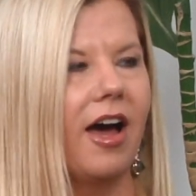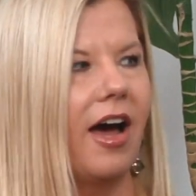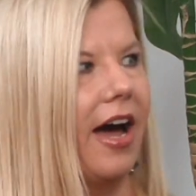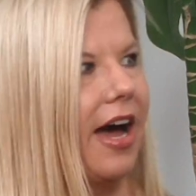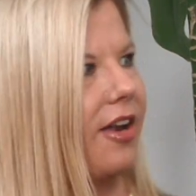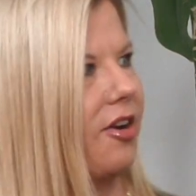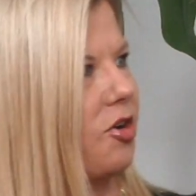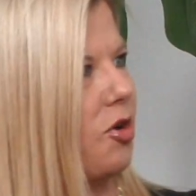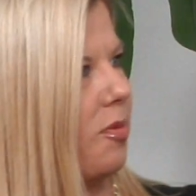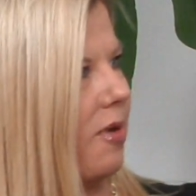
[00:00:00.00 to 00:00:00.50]

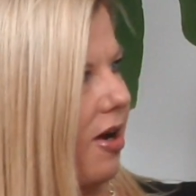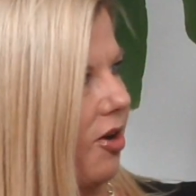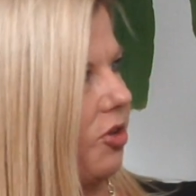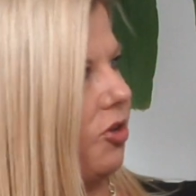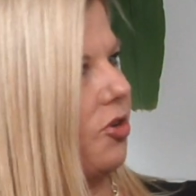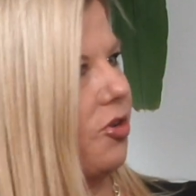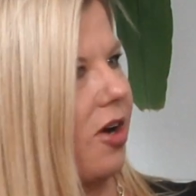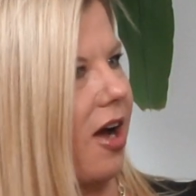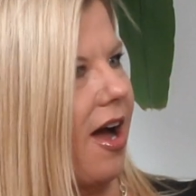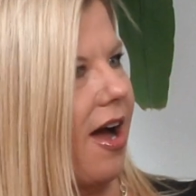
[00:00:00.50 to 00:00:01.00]
I don't know
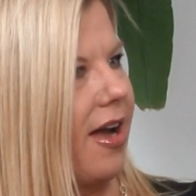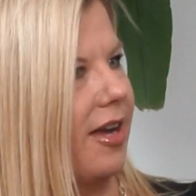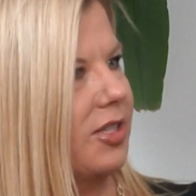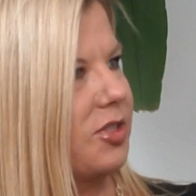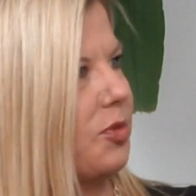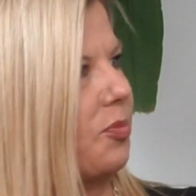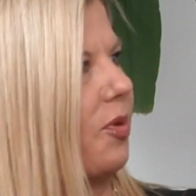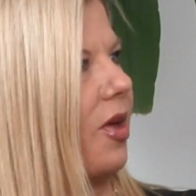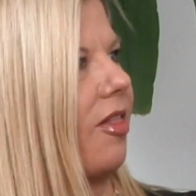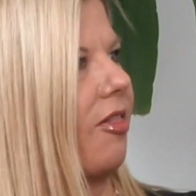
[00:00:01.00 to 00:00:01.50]
about you
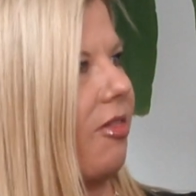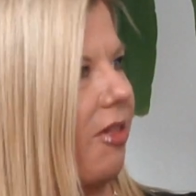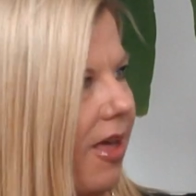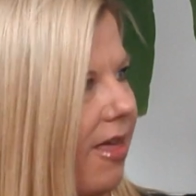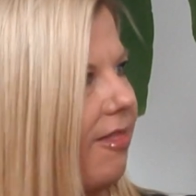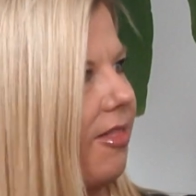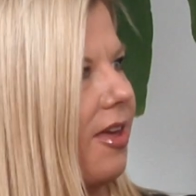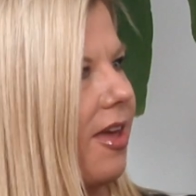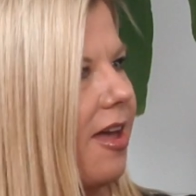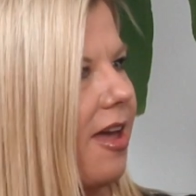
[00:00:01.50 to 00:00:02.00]
guys, but
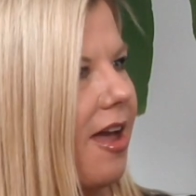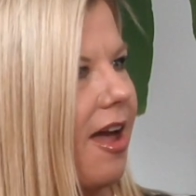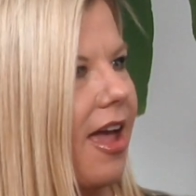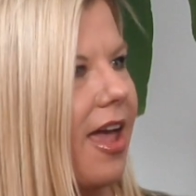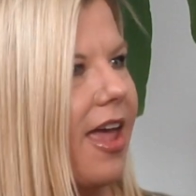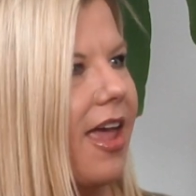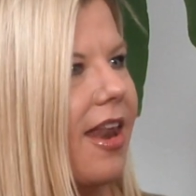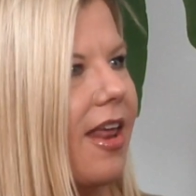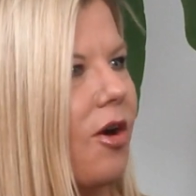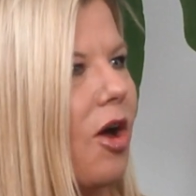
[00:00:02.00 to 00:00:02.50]
lately
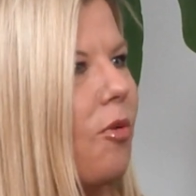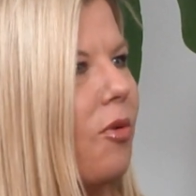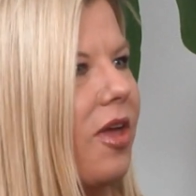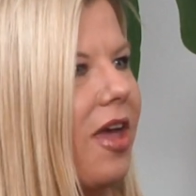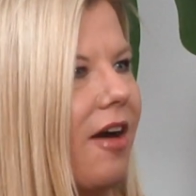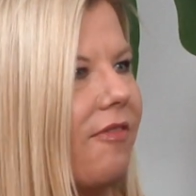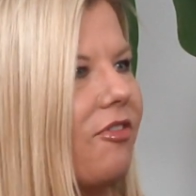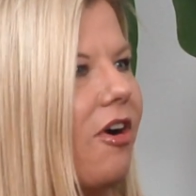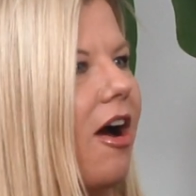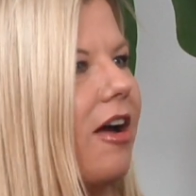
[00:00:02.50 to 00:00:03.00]
we
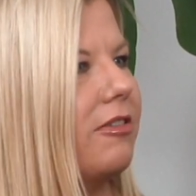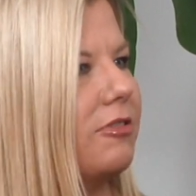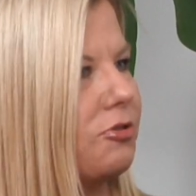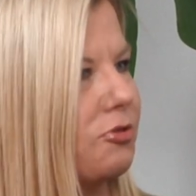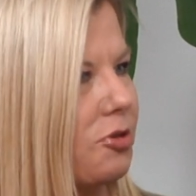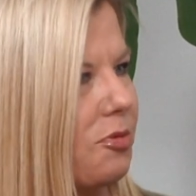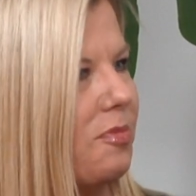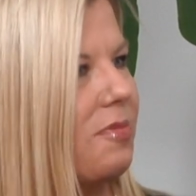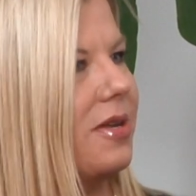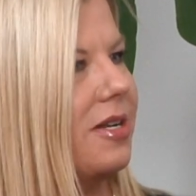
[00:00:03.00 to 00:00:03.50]
have gotten
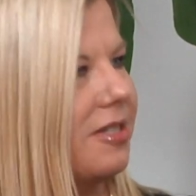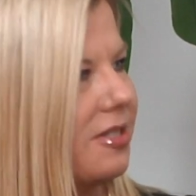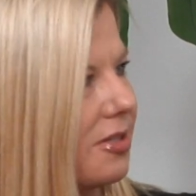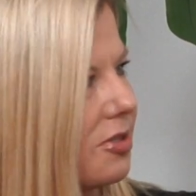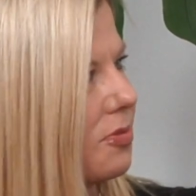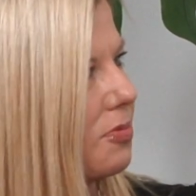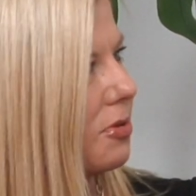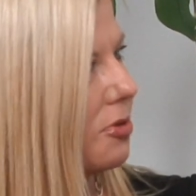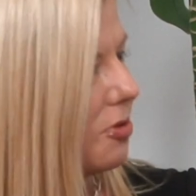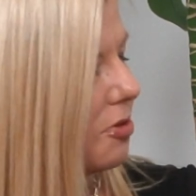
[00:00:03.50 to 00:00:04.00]

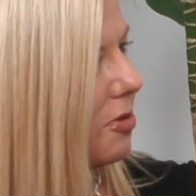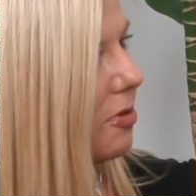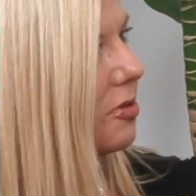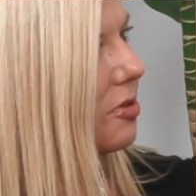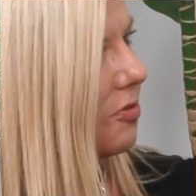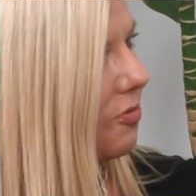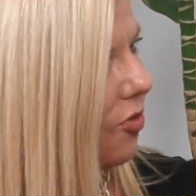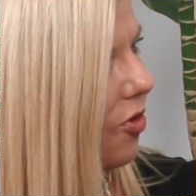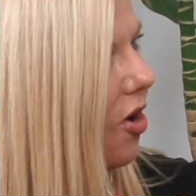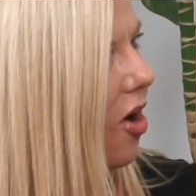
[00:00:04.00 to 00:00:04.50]
tremendous
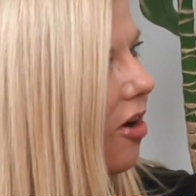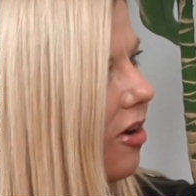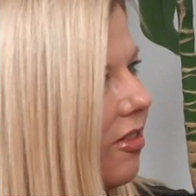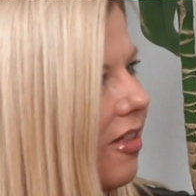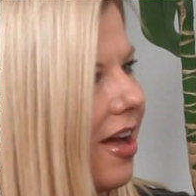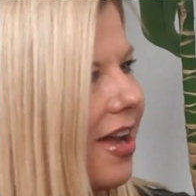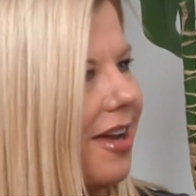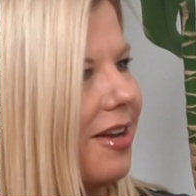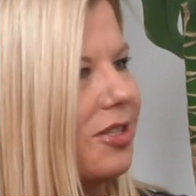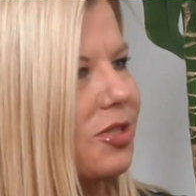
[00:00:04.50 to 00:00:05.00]
results for our
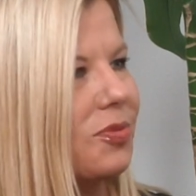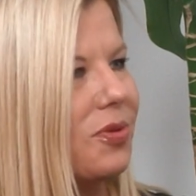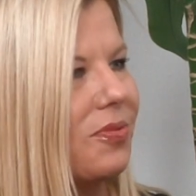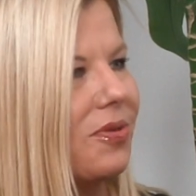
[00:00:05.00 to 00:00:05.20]
clients.